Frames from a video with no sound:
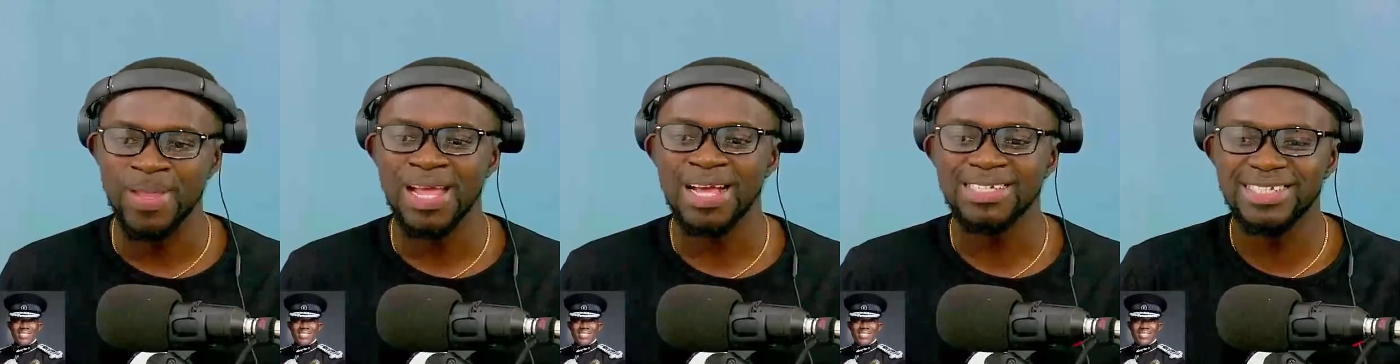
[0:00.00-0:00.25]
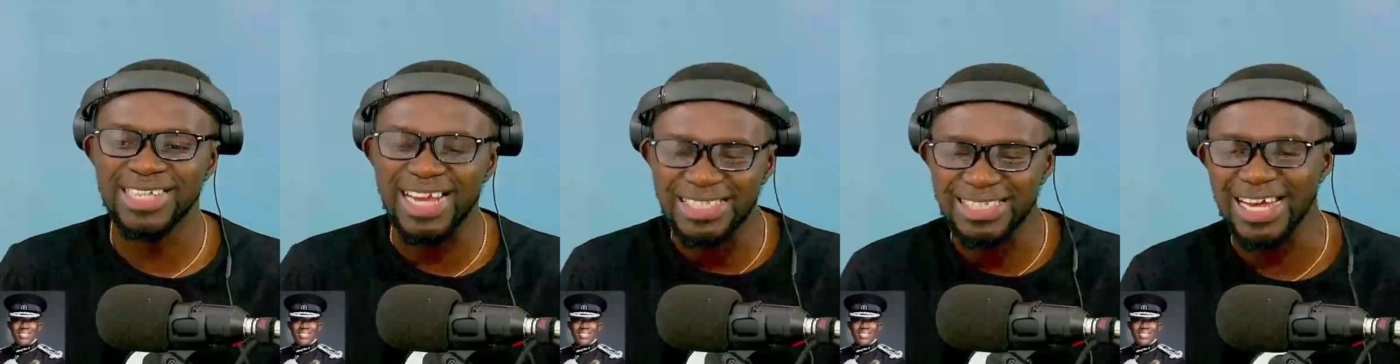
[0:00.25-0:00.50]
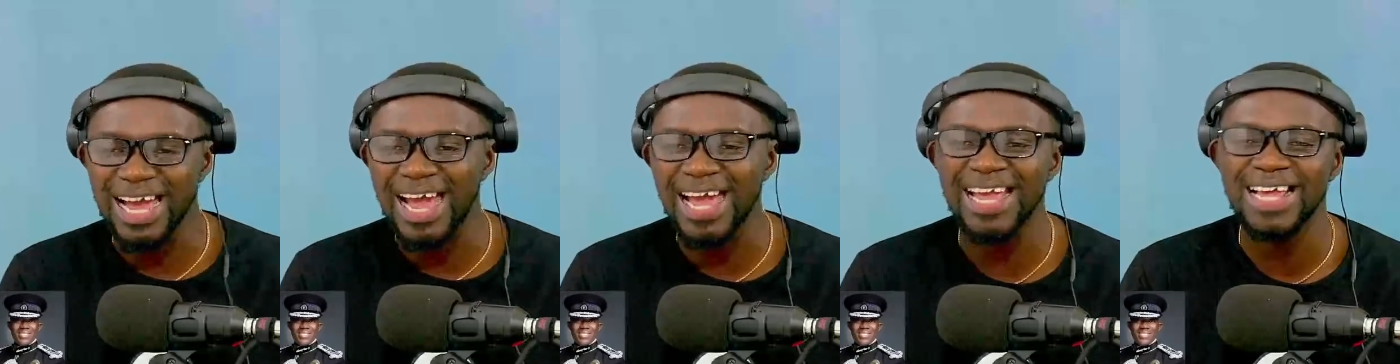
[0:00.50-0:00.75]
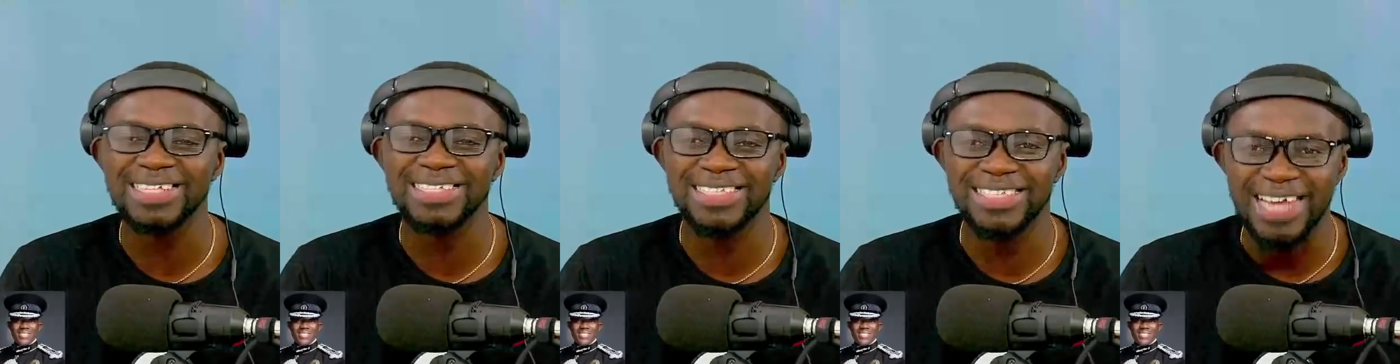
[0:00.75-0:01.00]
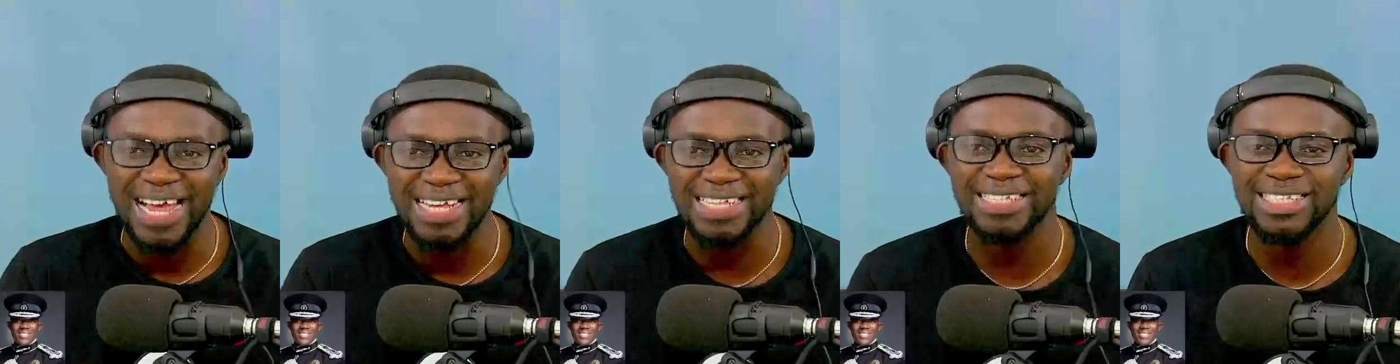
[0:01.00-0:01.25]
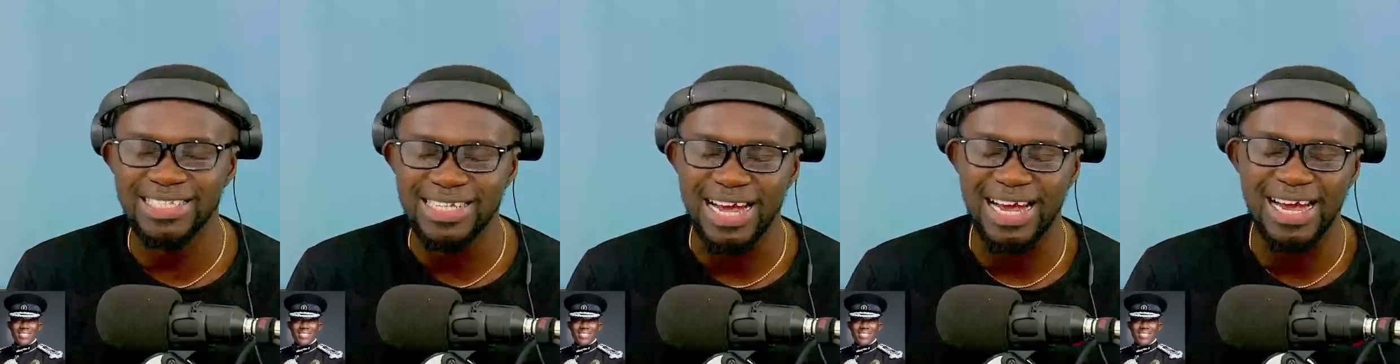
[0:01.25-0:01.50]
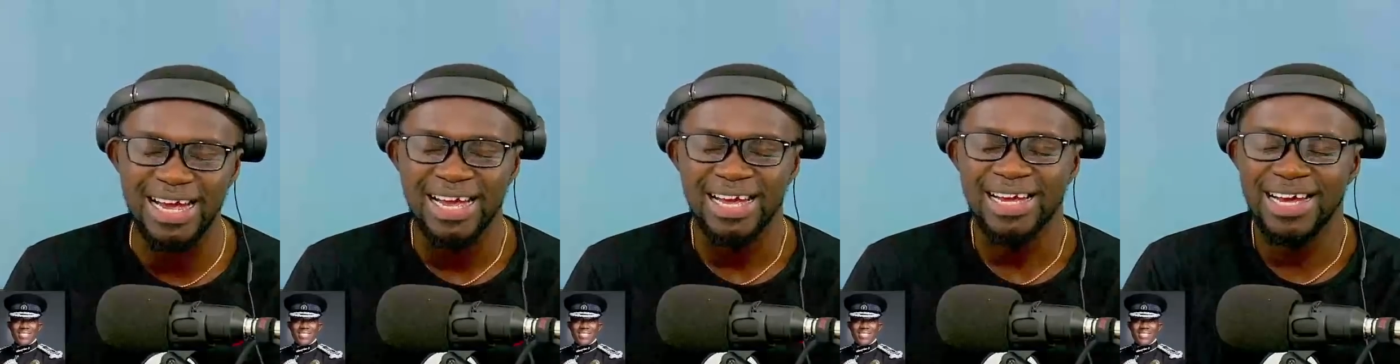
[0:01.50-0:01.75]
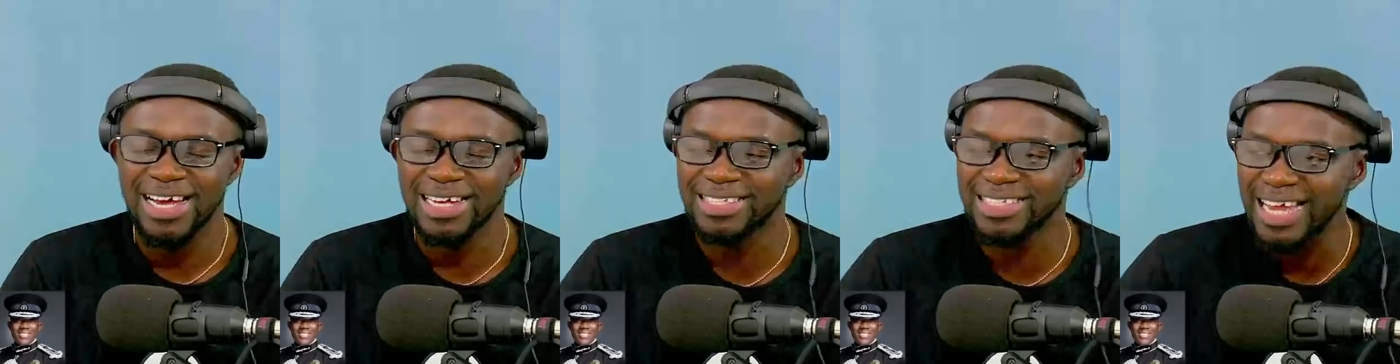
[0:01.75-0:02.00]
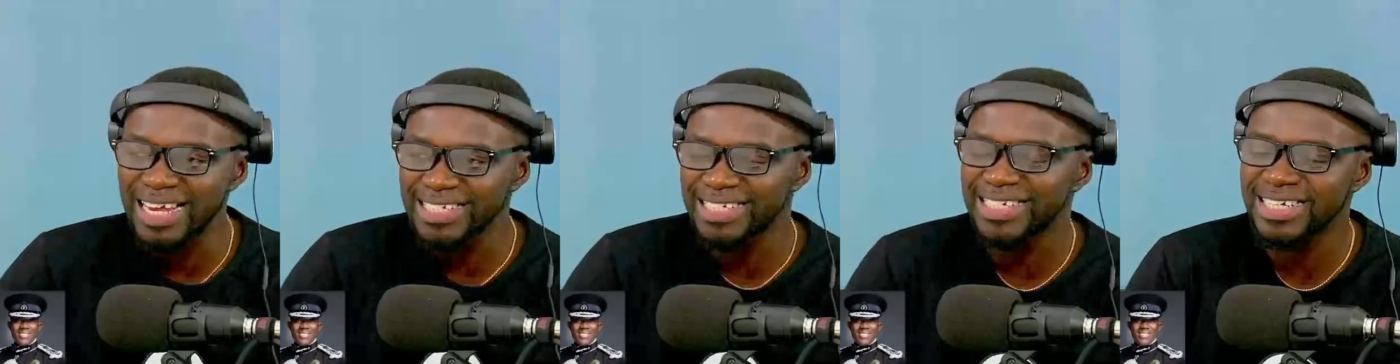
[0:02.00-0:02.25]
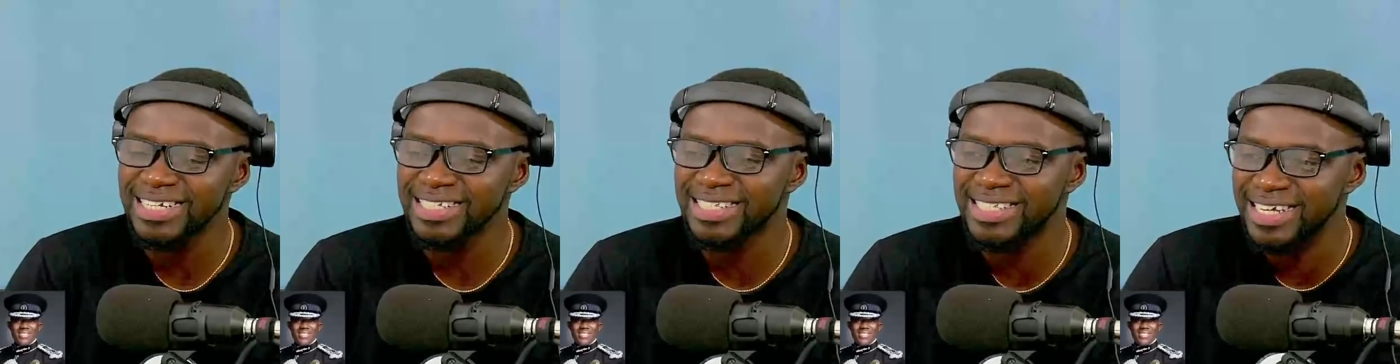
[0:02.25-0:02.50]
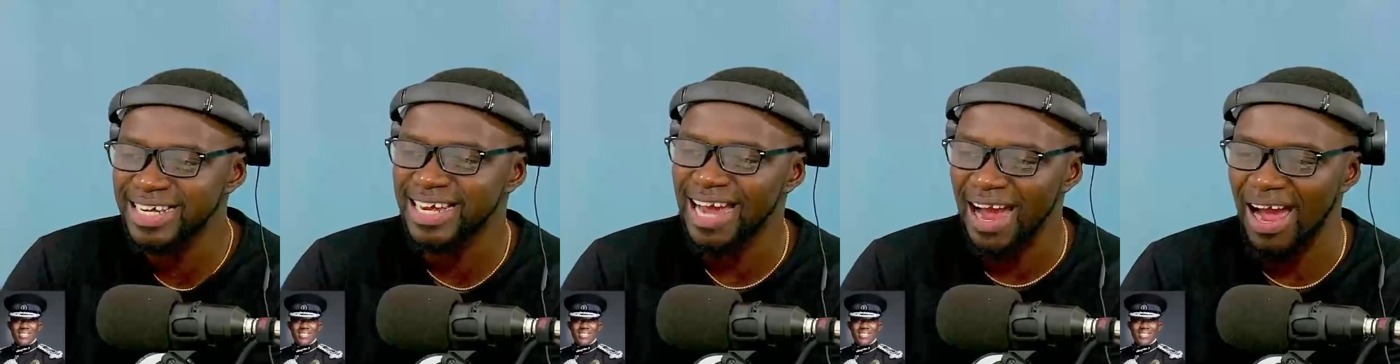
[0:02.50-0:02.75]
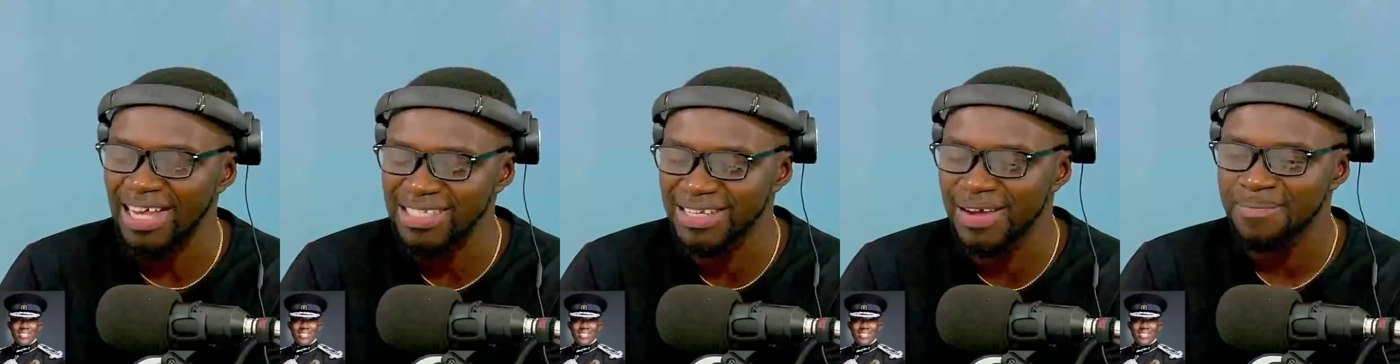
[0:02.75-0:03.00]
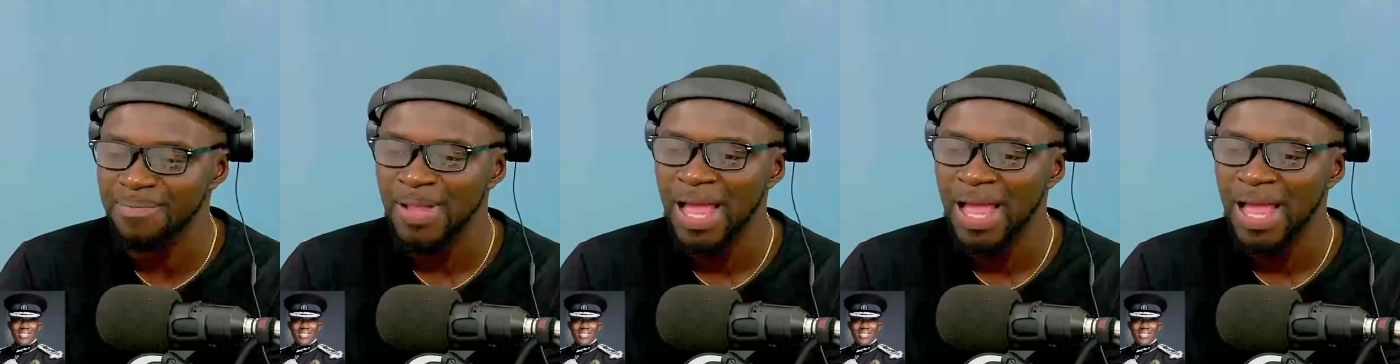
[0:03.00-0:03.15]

Shatta a tension seeker as a